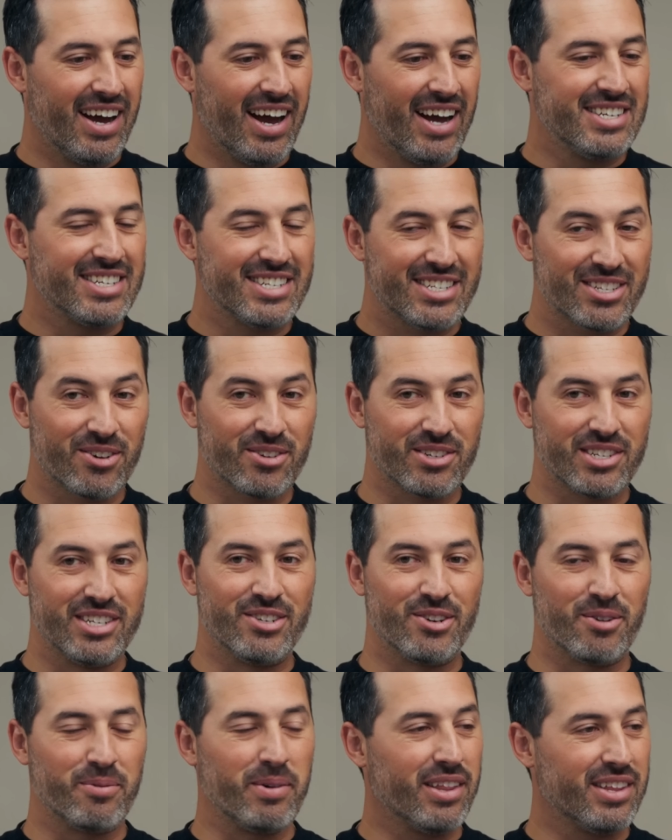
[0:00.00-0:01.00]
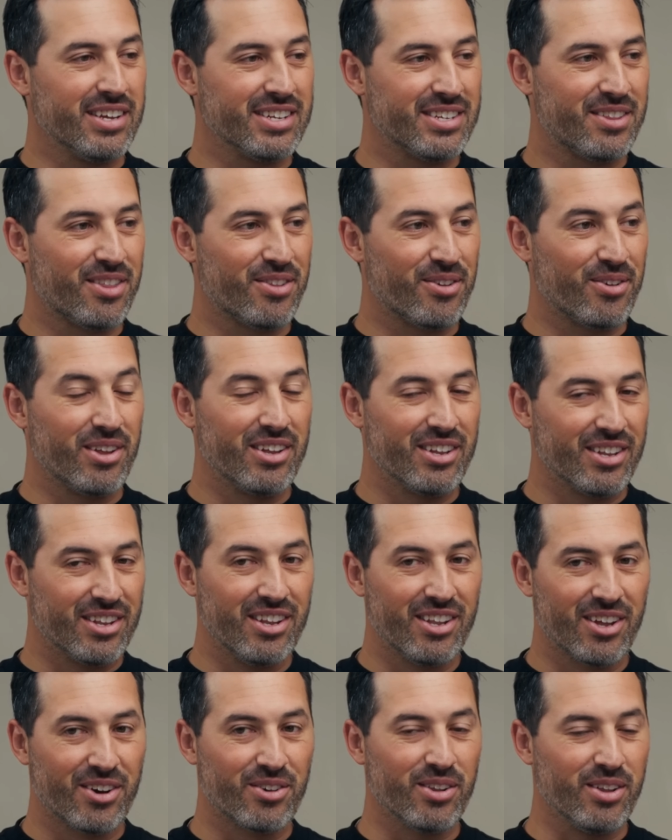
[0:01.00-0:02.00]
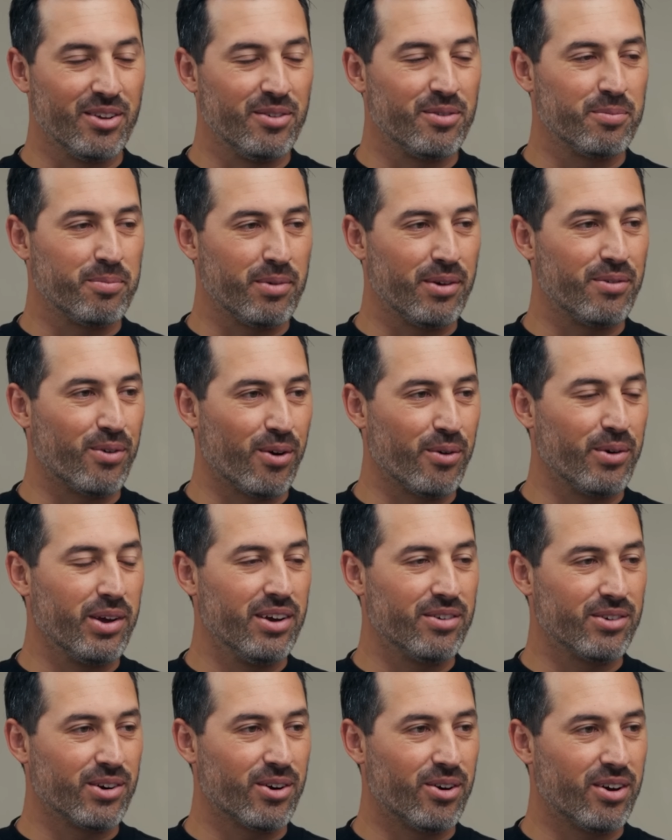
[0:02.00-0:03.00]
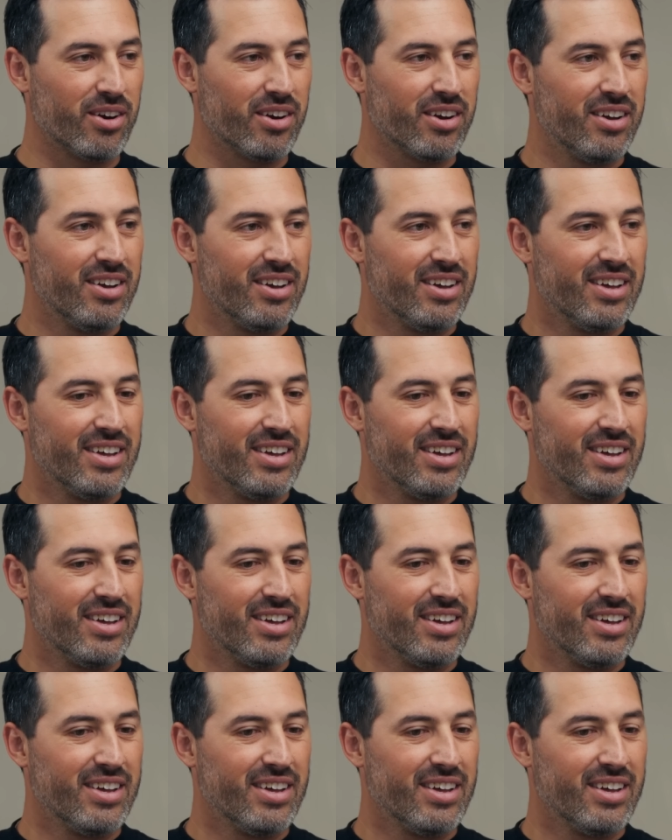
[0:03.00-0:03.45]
I just told Ginger about this literally before we hit record.